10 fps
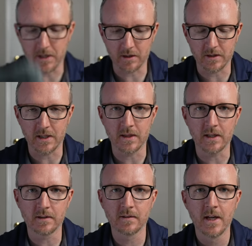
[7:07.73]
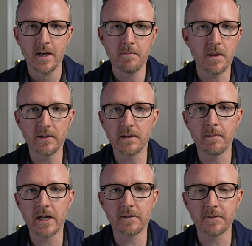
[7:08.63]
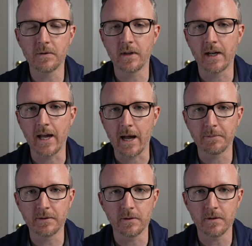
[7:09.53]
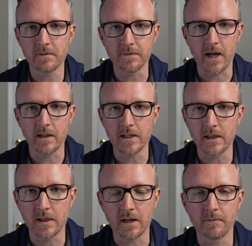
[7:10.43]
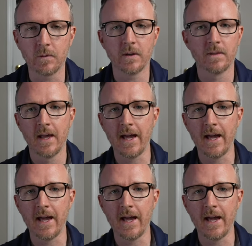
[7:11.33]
bigger than this. This is the microphone that I absolutely fell in love with.